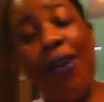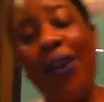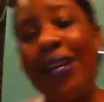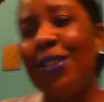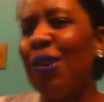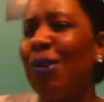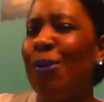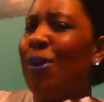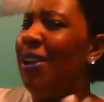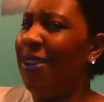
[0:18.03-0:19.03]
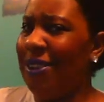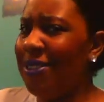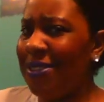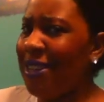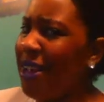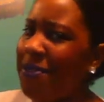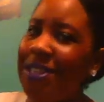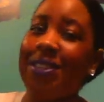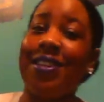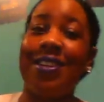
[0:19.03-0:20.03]
Okay, so let's dive
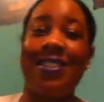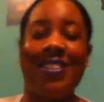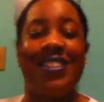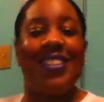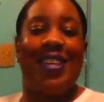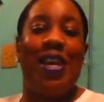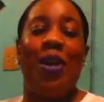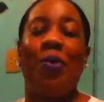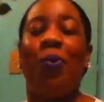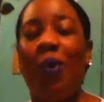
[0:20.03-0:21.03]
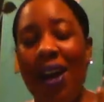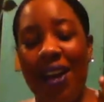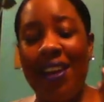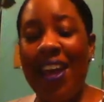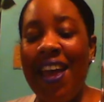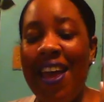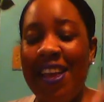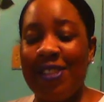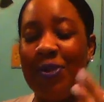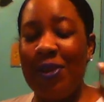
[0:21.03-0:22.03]
into this and see what
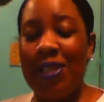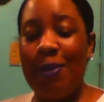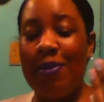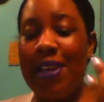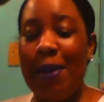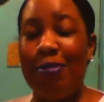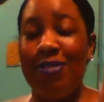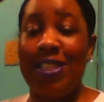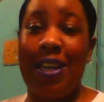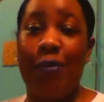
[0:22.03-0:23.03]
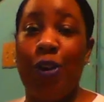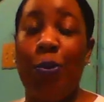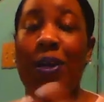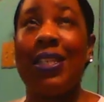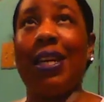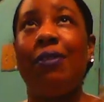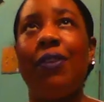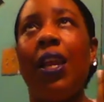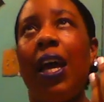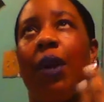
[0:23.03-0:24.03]
is going to be presented for you because I
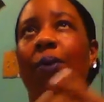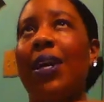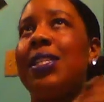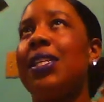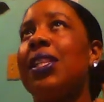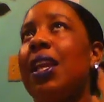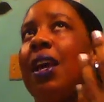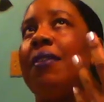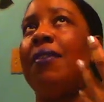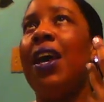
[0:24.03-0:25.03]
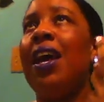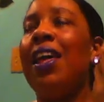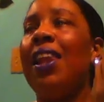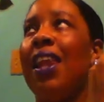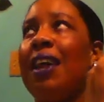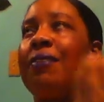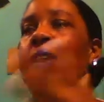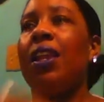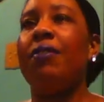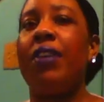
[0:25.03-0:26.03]
feel like when I did the love, life
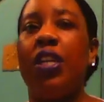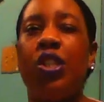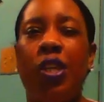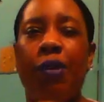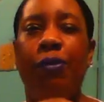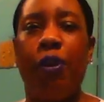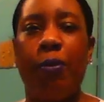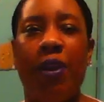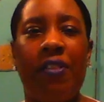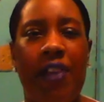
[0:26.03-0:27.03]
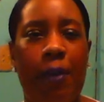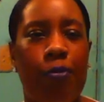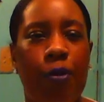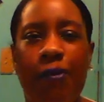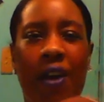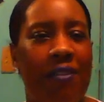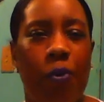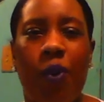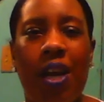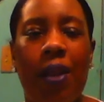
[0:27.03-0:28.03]
and love energy for the month of April for
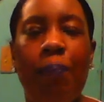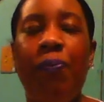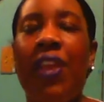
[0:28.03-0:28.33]
everyone,